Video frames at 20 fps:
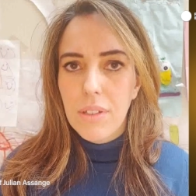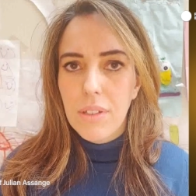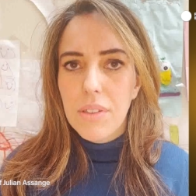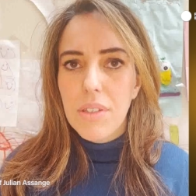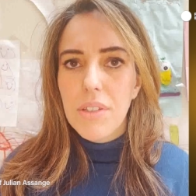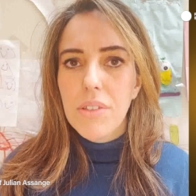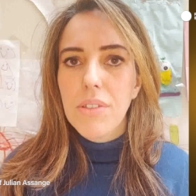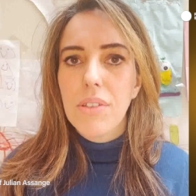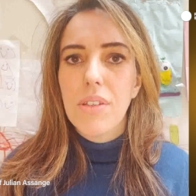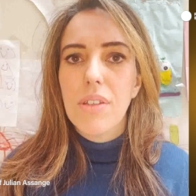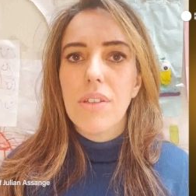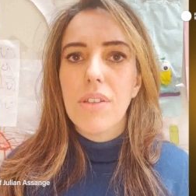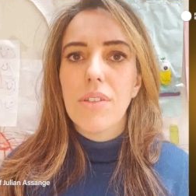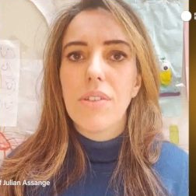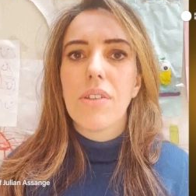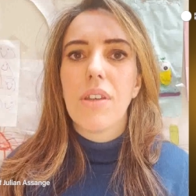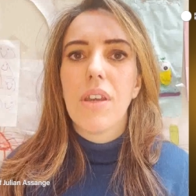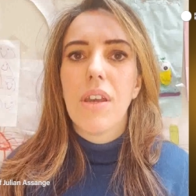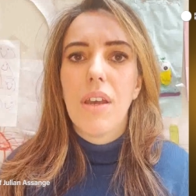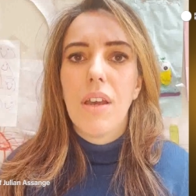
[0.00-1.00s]
This
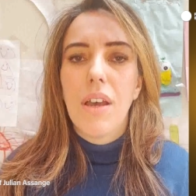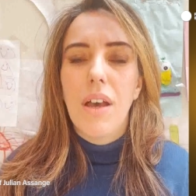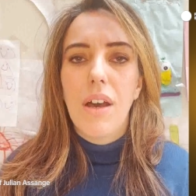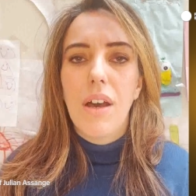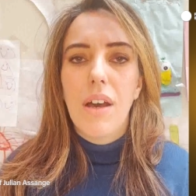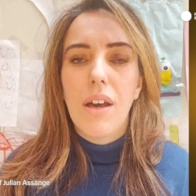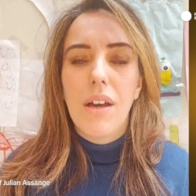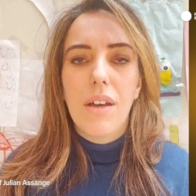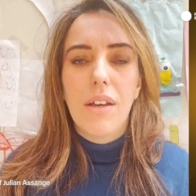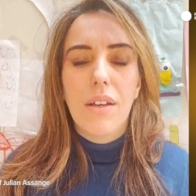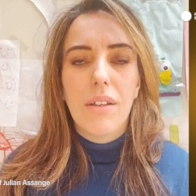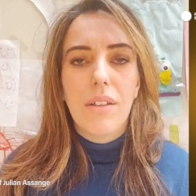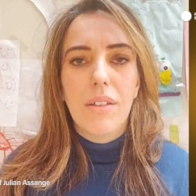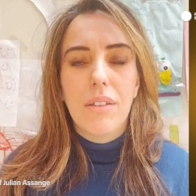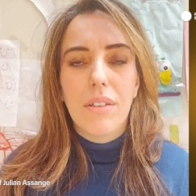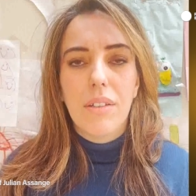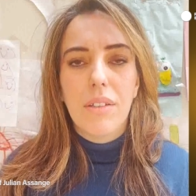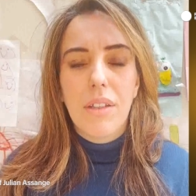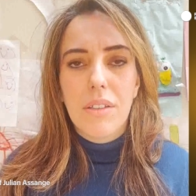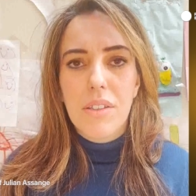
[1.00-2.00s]
is
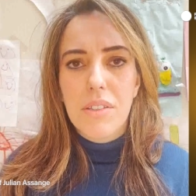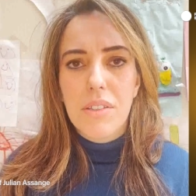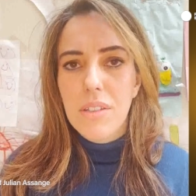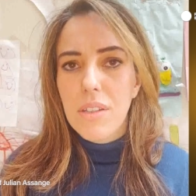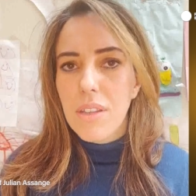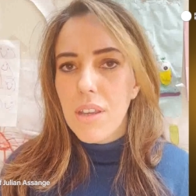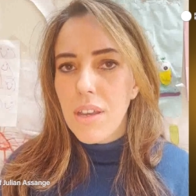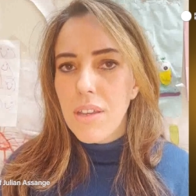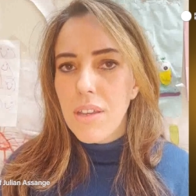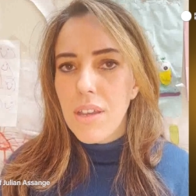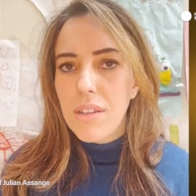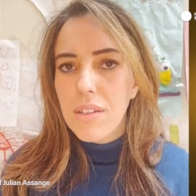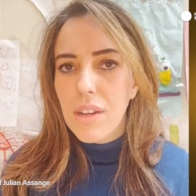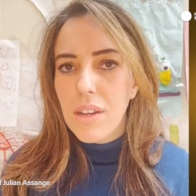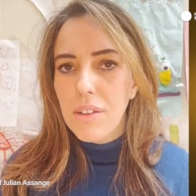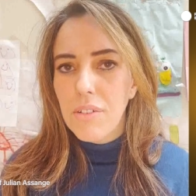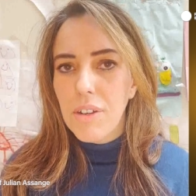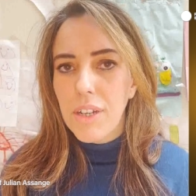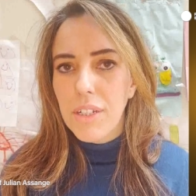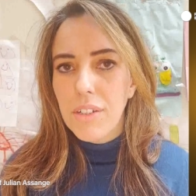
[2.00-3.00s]
the CIA
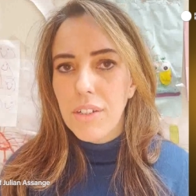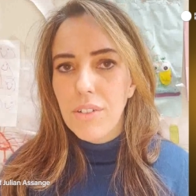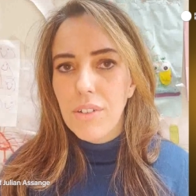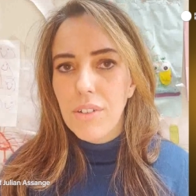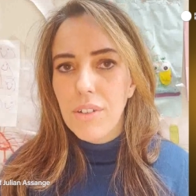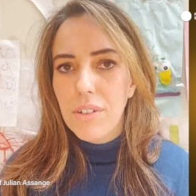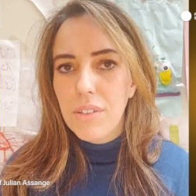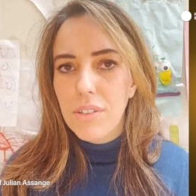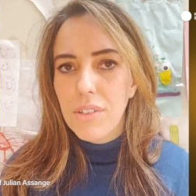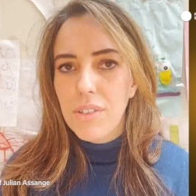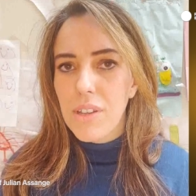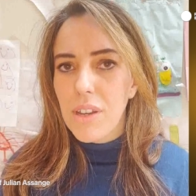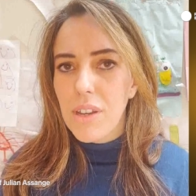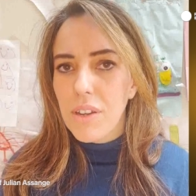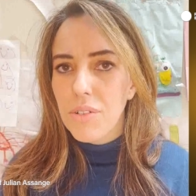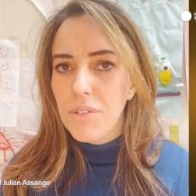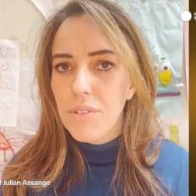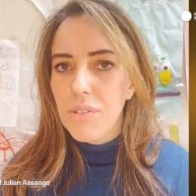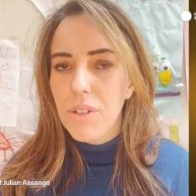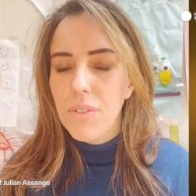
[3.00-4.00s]
director, the
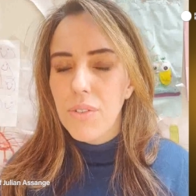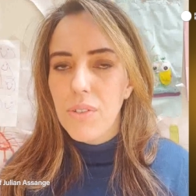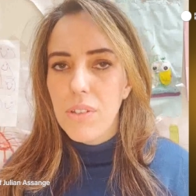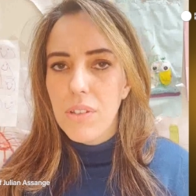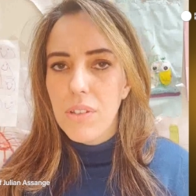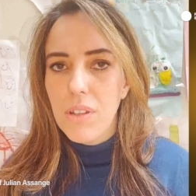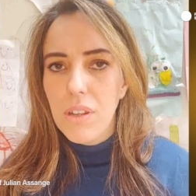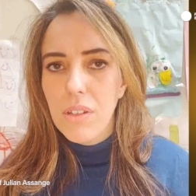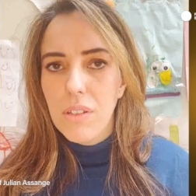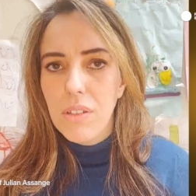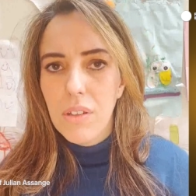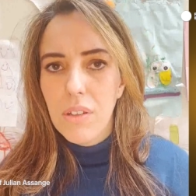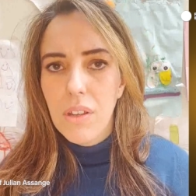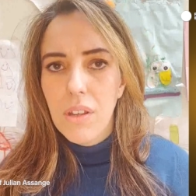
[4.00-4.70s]
Secretary of State,